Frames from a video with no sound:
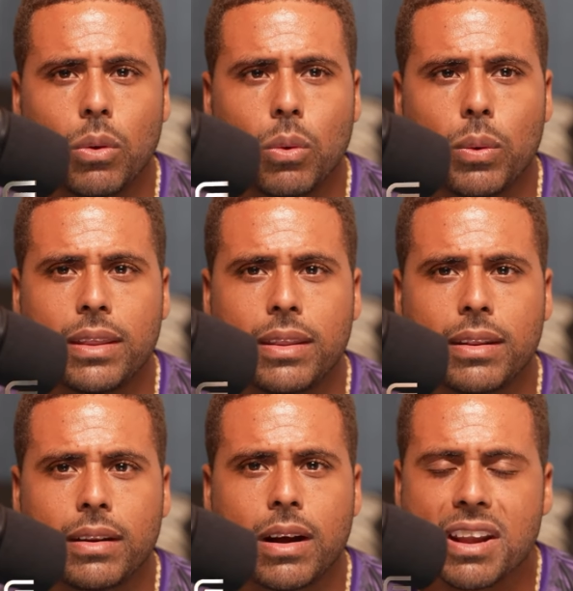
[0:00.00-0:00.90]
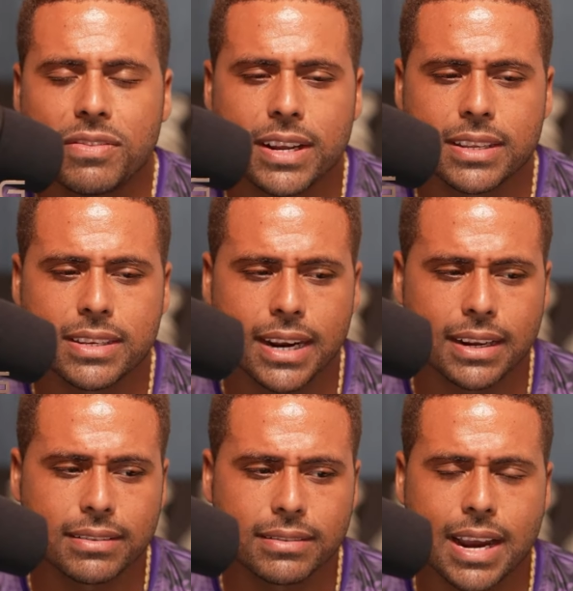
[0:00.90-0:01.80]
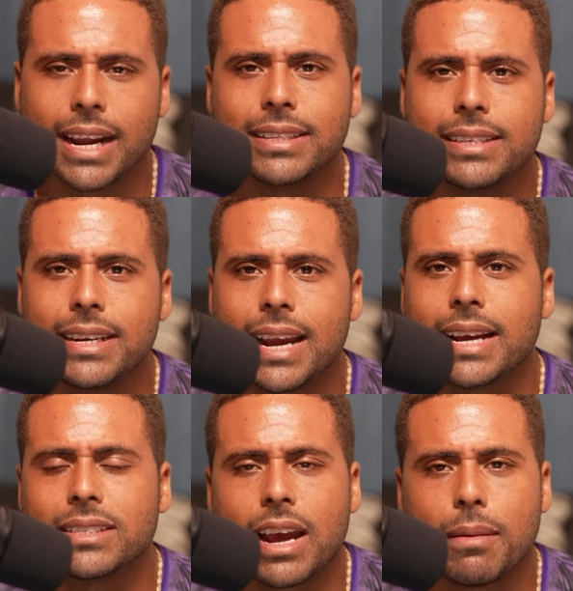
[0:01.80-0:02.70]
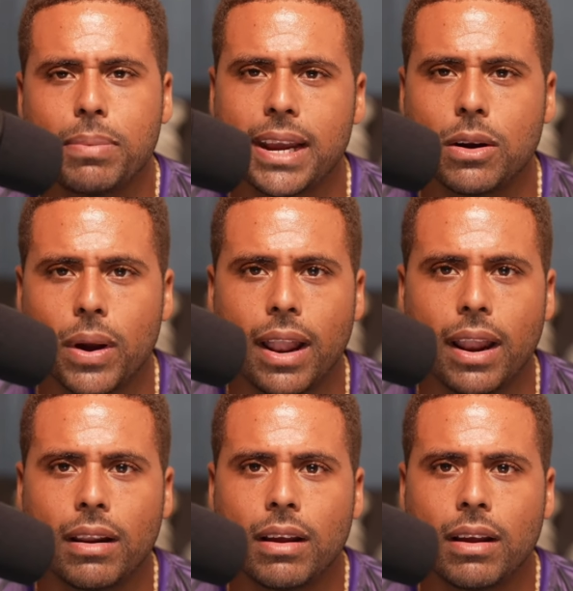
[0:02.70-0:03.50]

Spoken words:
with confidence, say that Antony has not played well